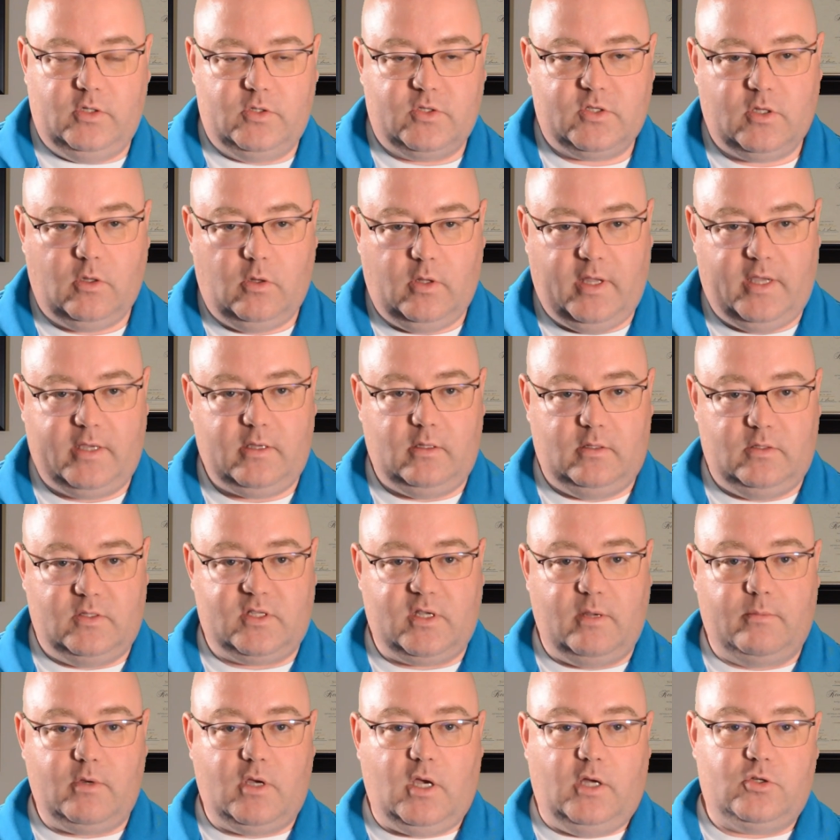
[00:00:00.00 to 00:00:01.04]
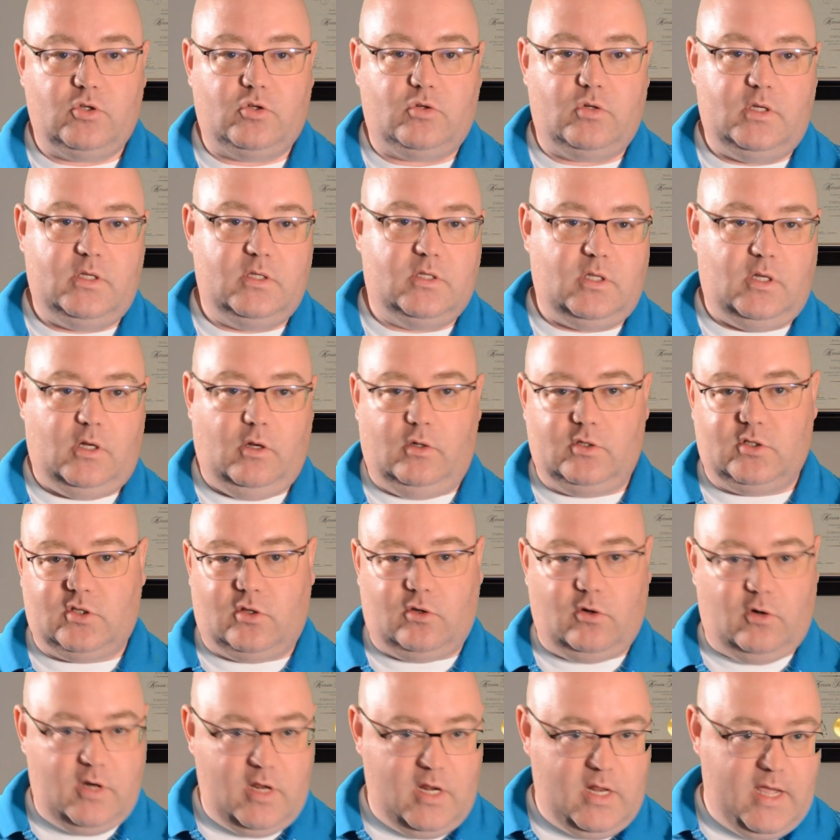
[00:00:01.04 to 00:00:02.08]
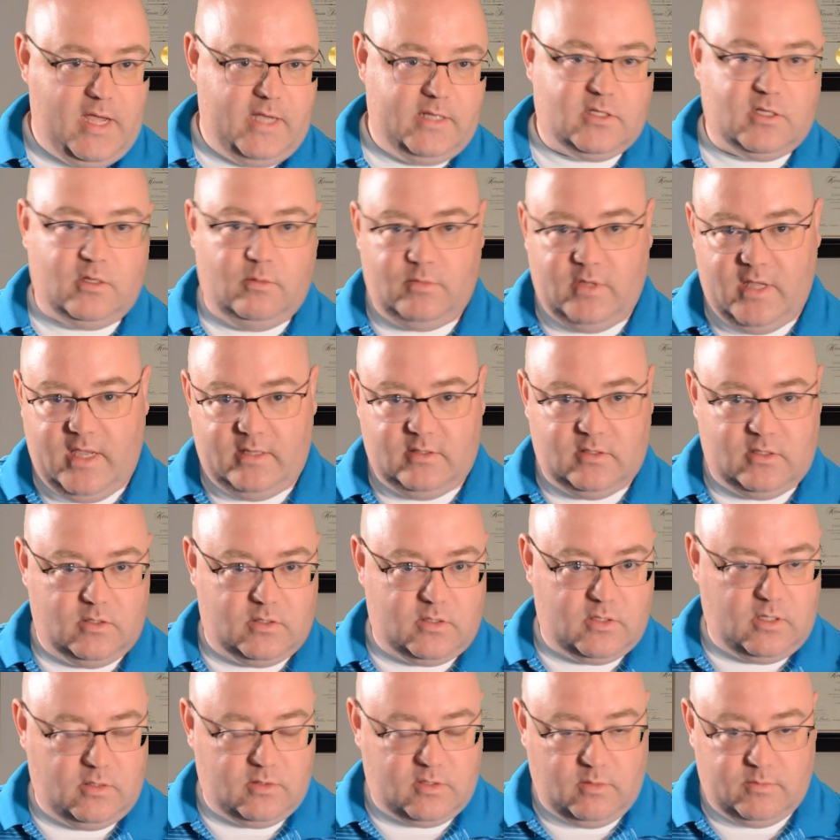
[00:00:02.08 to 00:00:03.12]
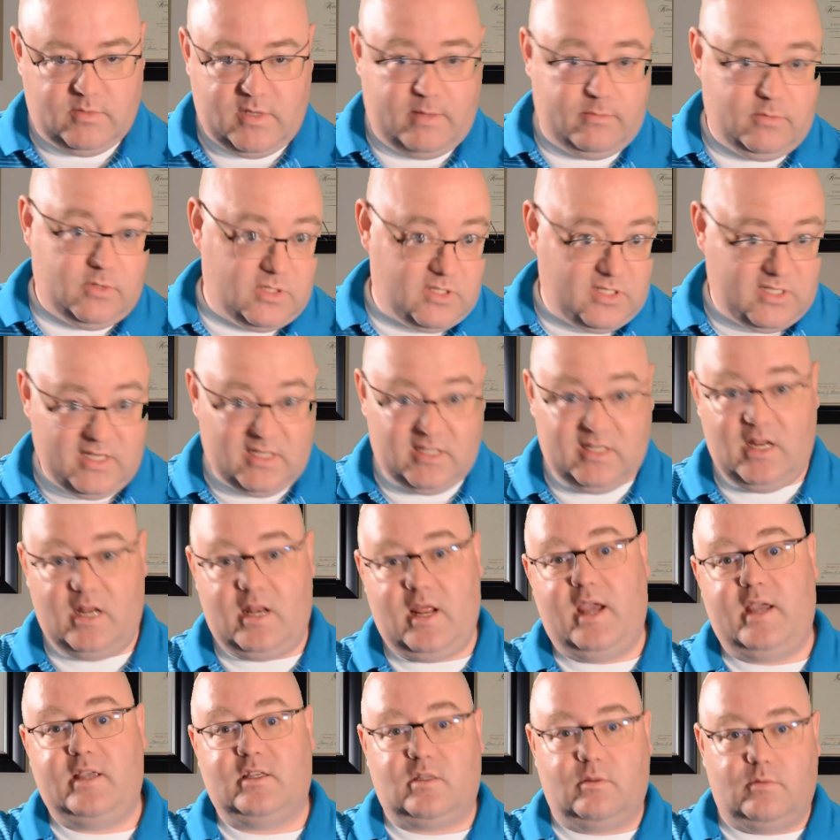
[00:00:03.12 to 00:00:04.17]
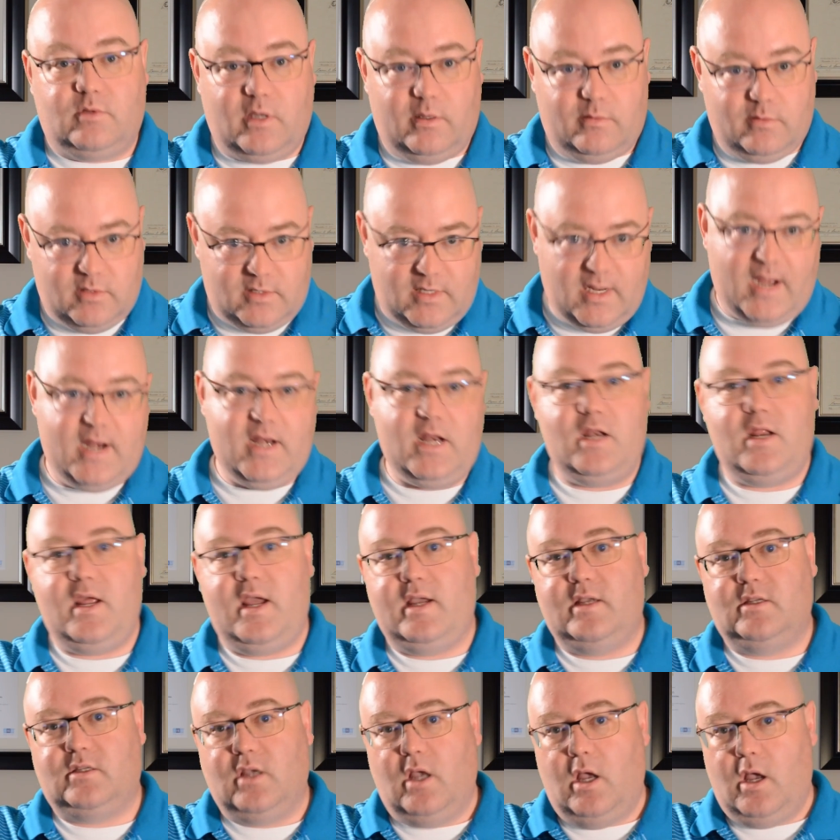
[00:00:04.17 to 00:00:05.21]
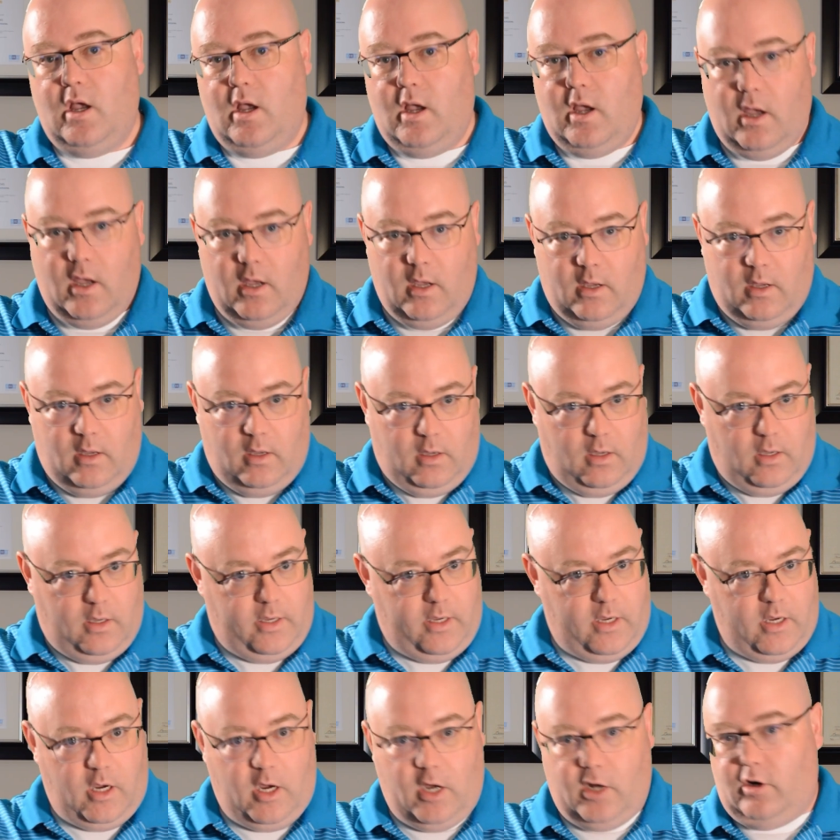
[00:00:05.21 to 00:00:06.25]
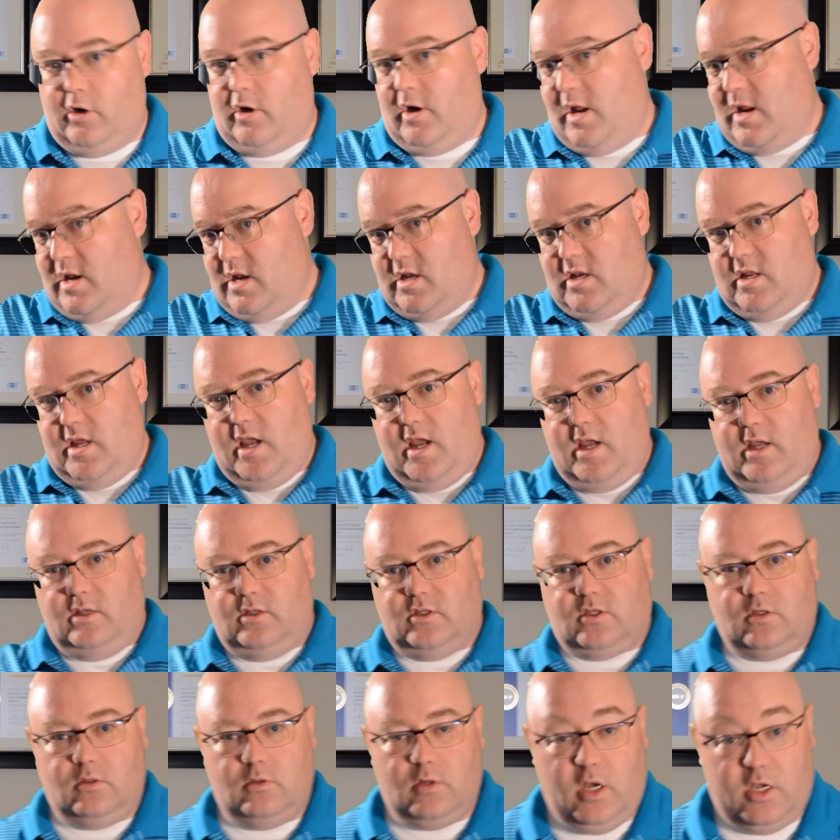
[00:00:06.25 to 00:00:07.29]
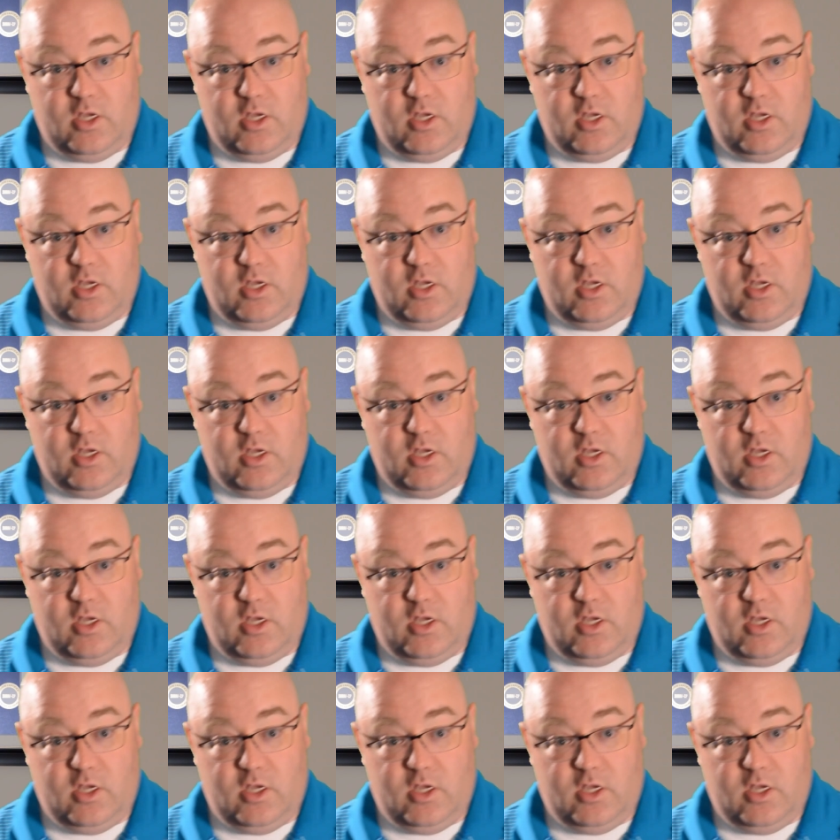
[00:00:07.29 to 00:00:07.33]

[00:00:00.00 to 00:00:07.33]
And so, like in some countries, it's 30 days. Sometimes it's 60 days. Sometimes it's 90 days, 180 days, a